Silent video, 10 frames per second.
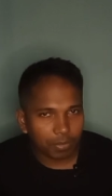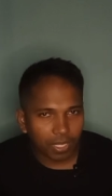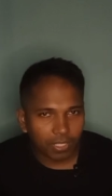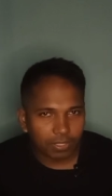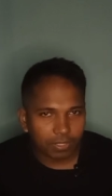the
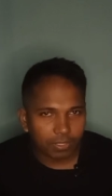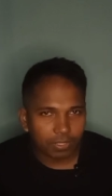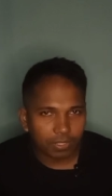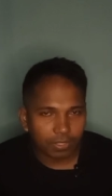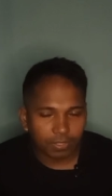price.
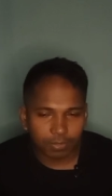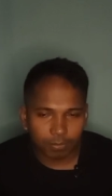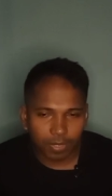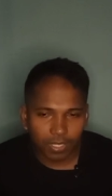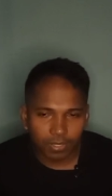So
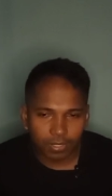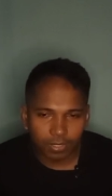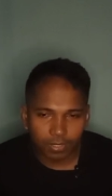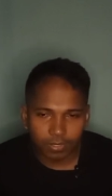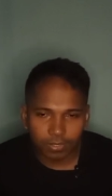my
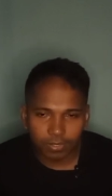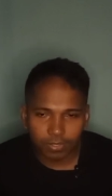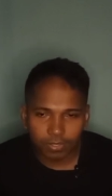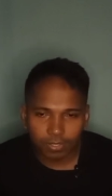thing is,